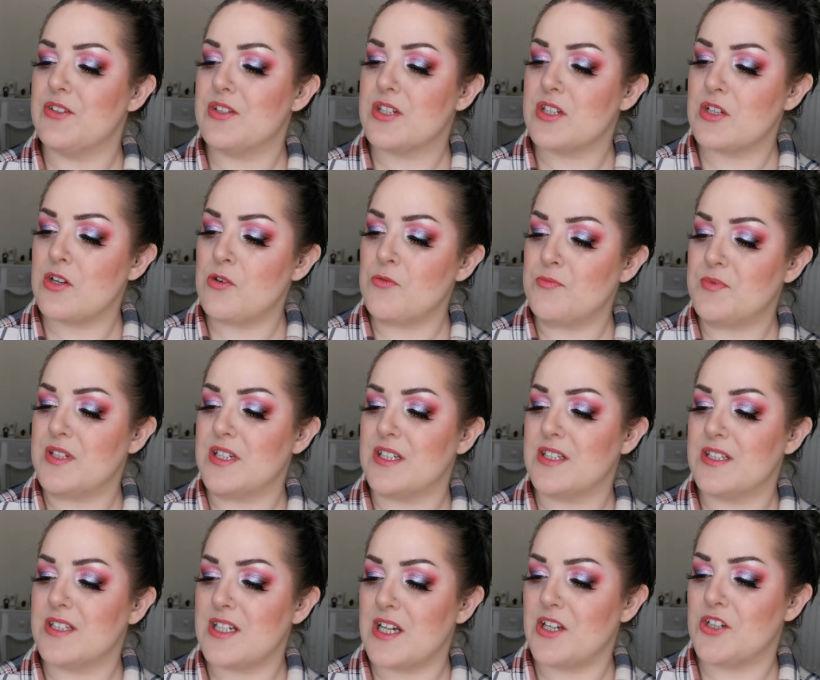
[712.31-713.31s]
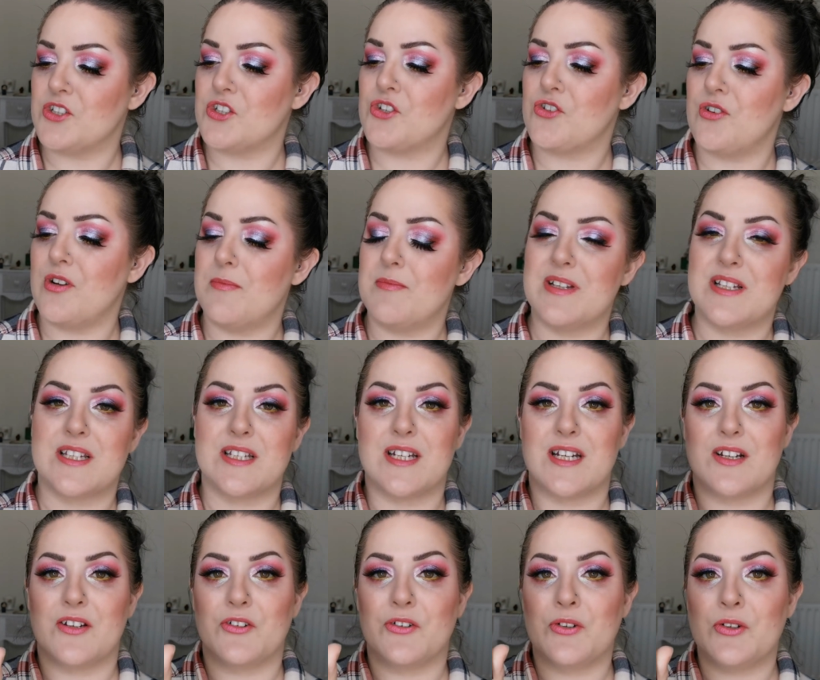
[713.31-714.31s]
Sculpting Touch Creamy
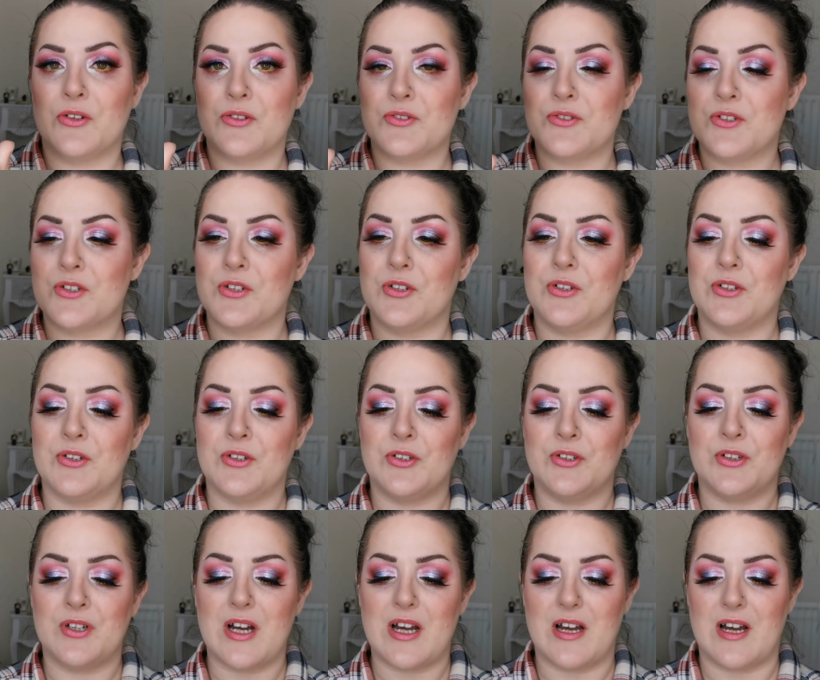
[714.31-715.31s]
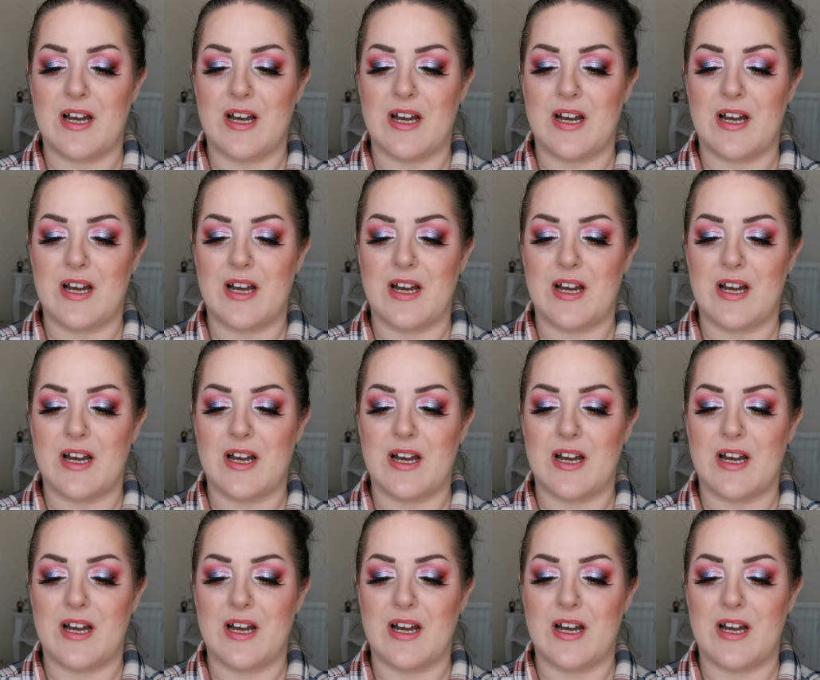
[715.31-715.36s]
Stick Contour.